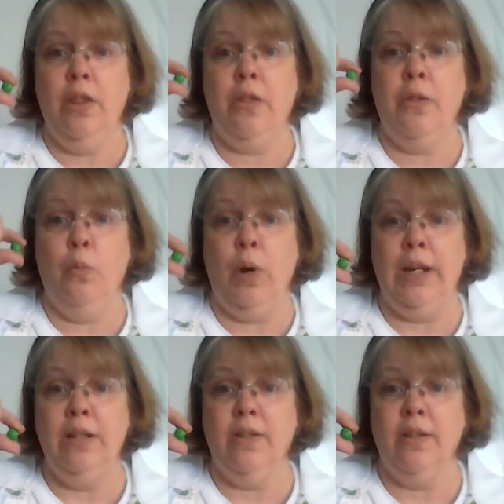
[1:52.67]
the
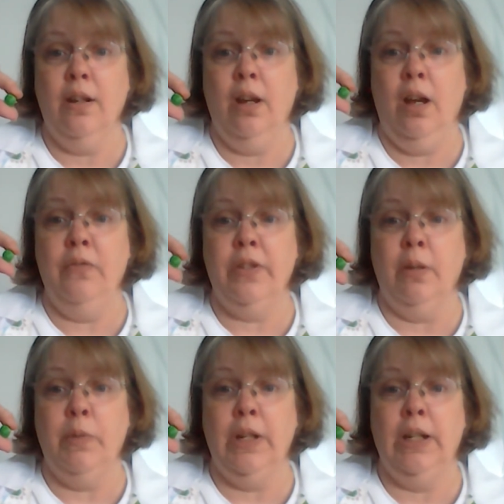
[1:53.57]
weight of
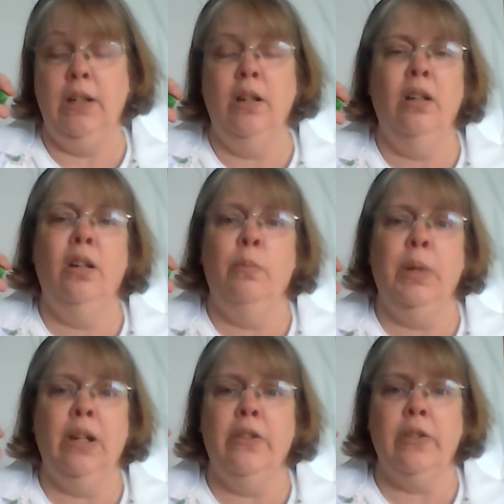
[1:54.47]
something,
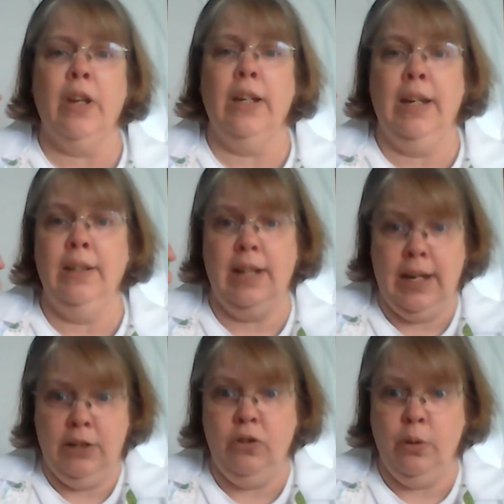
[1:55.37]
because I can't
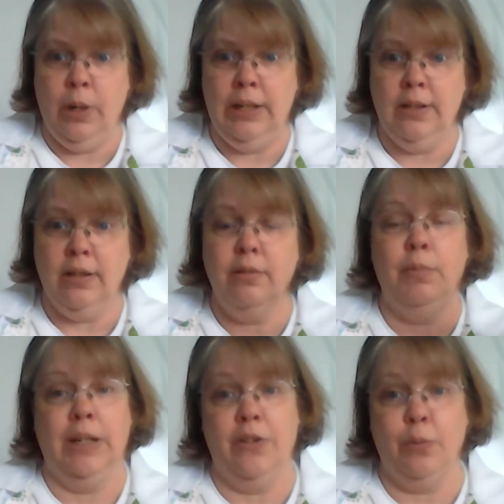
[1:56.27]
hand you the weight
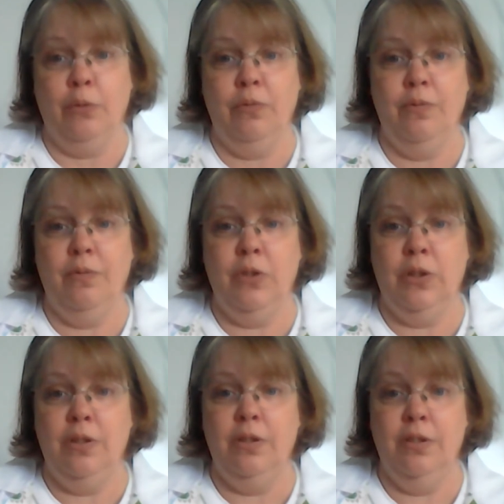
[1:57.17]
because we're
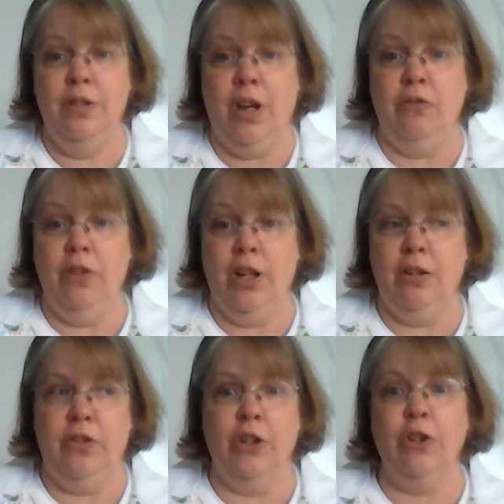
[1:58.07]

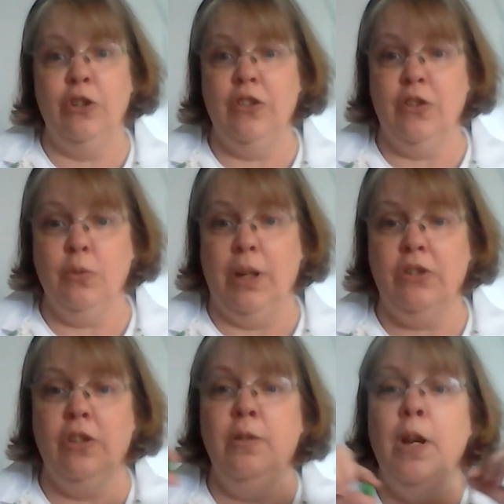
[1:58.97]
of our current
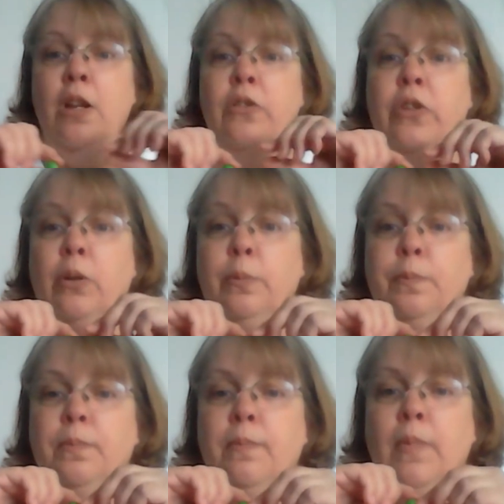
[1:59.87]
situation. So
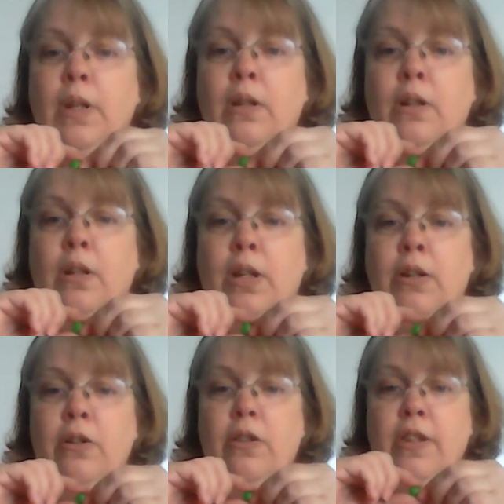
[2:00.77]

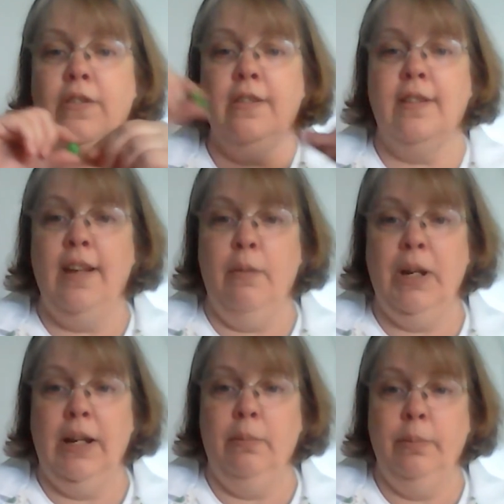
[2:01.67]
here, this is an
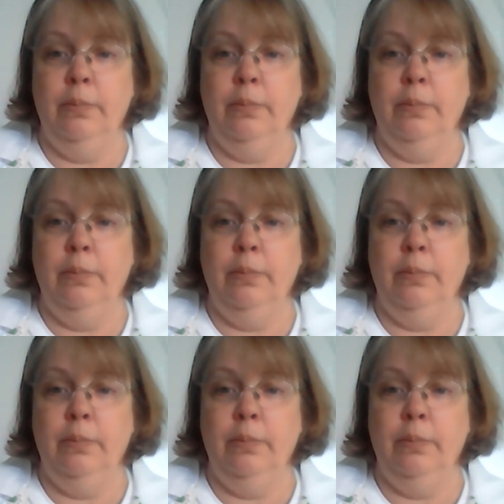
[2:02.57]
M&M.